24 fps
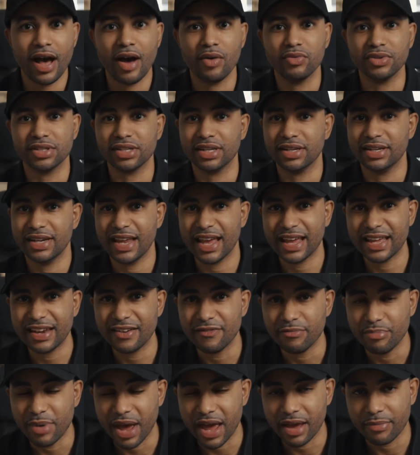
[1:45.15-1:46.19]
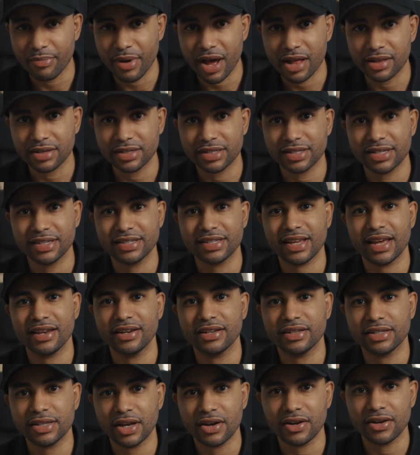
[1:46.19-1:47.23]
I was in negative bank balances
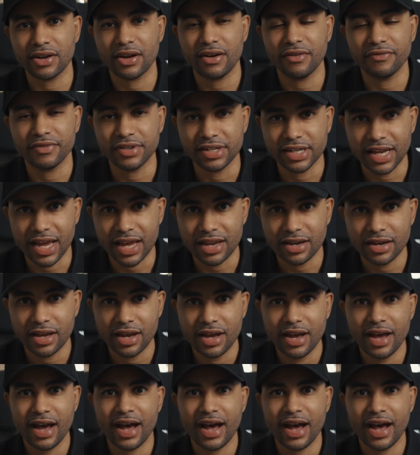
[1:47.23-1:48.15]
and a ton of debt.